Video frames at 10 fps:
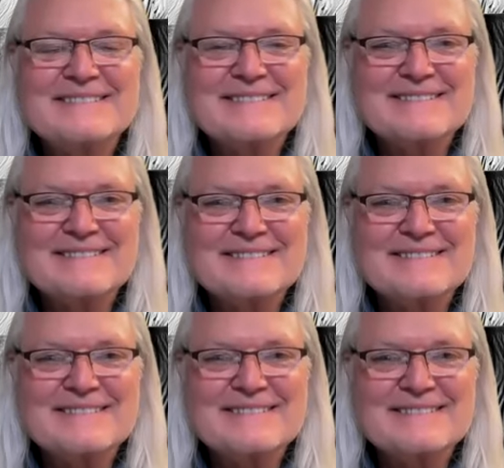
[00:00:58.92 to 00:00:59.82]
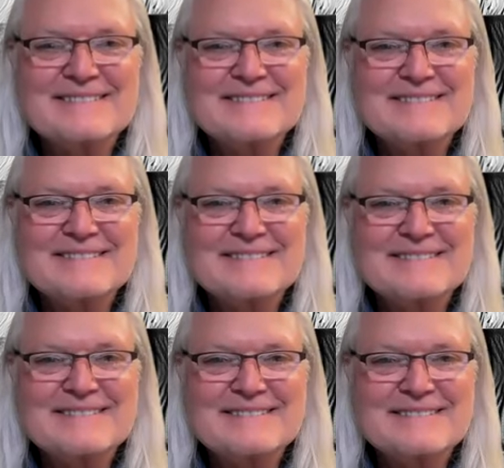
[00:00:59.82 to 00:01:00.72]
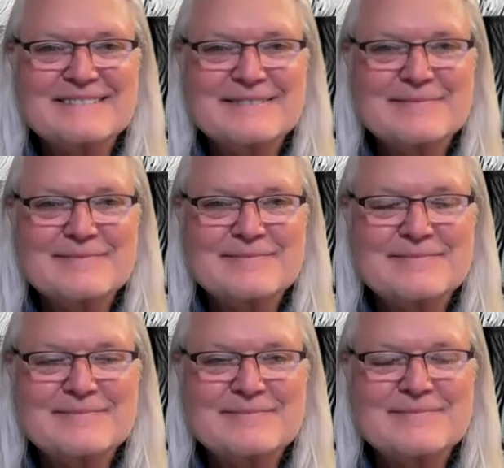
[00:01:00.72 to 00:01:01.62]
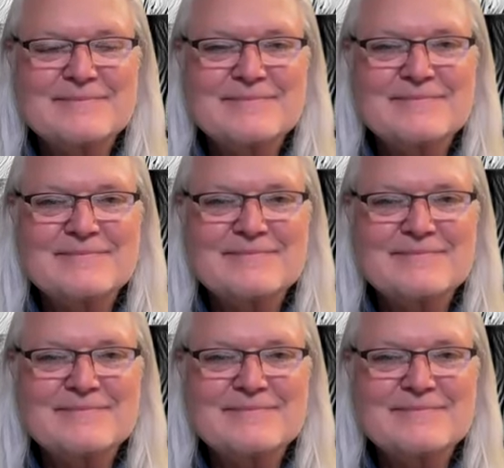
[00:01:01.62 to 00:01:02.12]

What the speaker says: The person shown says nothing.